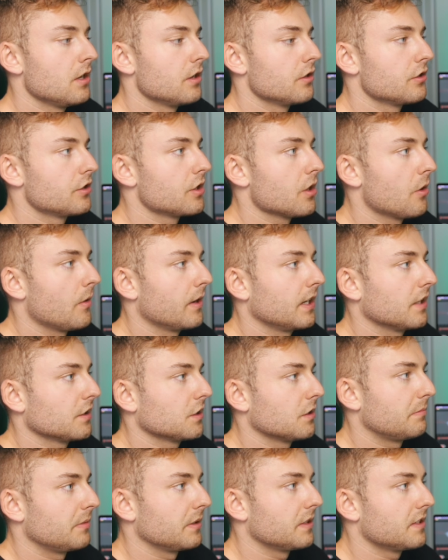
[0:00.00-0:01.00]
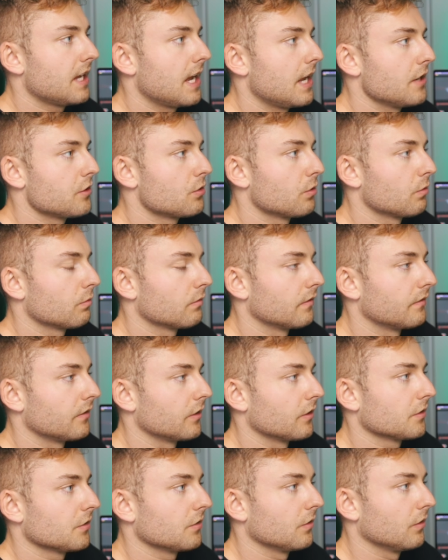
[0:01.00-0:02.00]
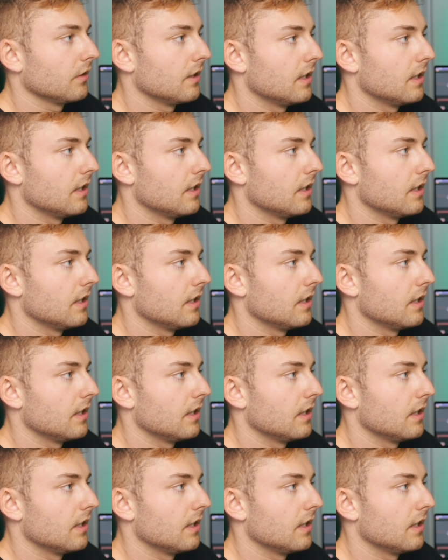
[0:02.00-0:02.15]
showing us a potential reversal